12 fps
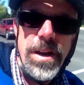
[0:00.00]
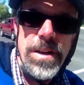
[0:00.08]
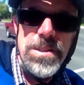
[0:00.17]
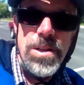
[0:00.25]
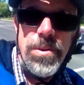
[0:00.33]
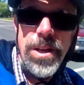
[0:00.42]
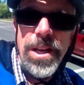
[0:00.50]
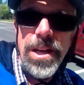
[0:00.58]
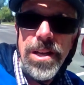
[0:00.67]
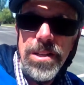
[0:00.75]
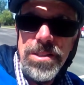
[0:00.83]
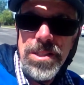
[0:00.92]
had so many
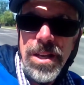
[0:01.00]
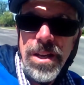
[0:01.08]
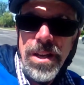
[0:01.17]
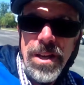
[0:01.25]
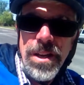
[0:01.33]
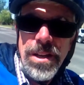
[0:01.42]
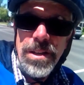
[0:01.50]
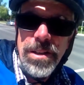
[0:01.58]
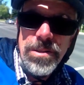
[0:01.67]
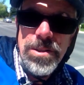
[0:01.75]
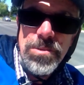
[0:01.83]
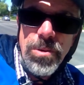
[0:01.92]

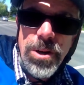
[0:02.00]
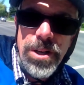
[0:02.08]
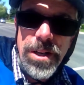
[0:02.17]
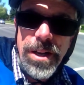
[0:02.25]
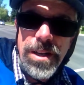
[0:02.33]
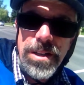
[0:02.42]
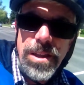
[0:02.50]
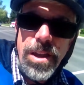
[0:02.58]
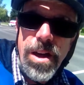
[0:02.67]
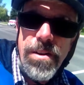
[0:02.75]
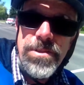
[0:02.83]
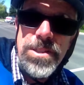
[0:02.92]
hills. Just working on getting to the
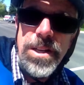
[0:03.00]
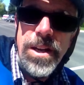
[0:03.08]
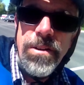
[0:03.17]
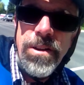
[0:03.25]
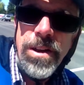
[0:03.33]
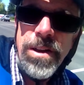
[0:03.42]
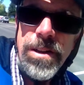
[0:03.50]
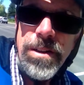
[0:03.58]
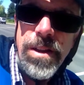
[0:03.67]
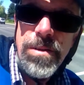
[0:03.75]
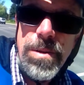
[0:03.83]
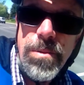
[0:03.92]
office now. A
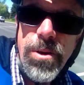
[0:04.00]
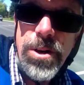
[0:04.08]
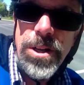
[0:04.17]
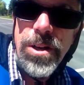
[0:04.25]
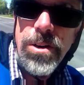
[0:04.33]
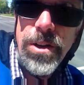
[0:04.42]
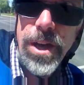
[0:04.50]
little bit more to go